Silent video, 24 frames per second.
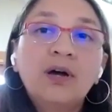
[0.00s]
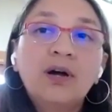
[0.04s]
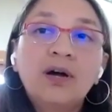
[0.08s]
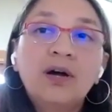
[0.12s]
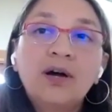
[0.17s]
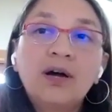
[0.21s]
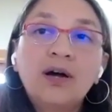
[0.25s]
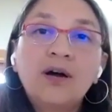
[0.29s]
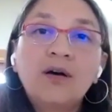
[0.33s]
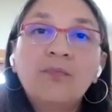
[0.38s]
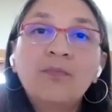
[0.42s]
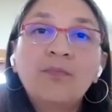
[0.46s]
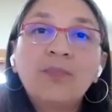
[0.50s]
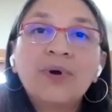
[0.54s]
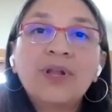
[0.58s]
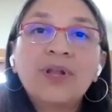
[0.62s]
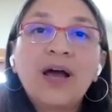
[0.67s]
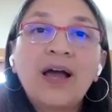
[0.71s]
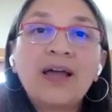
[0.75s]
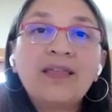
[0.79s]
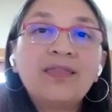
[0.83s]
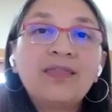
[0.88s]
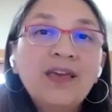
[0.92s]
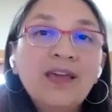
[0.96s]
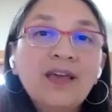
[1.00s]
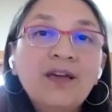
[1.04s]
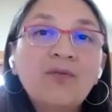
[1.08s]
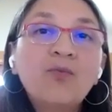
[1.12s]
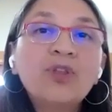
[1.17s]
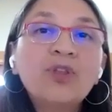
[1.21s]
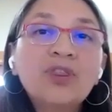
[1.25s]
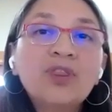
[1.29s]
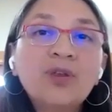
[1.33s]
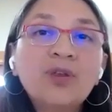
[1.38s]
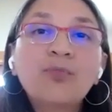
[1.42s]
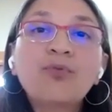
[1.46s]
But I think
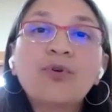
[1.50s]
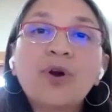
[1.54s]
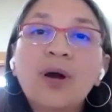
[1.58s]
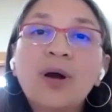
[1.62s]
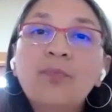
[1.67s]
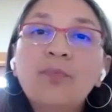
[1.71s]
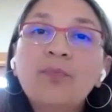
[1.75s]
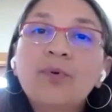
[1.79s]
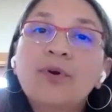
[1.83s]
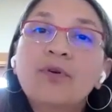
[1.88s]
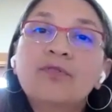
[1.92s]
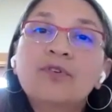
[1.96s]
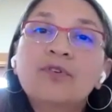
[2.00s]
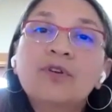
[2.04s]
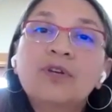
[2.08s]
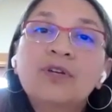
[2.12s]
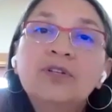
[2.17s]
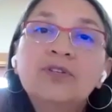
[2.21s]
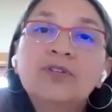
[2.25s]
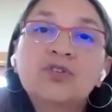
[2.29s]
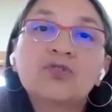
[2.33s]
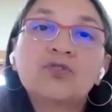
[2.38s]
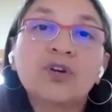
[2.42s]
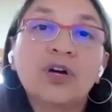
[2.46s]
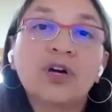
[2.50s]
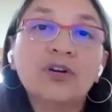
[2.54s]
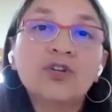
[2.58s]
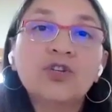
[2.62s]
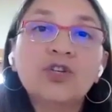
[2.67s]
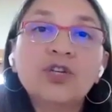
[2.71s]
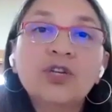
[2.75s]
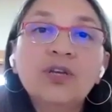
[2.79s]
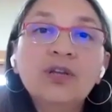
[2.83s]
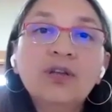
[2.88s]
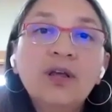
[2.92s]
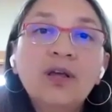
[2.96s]
with the proper
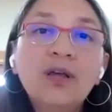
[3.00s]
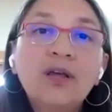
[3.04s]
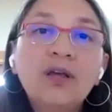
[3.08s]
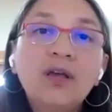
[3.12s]
instruction,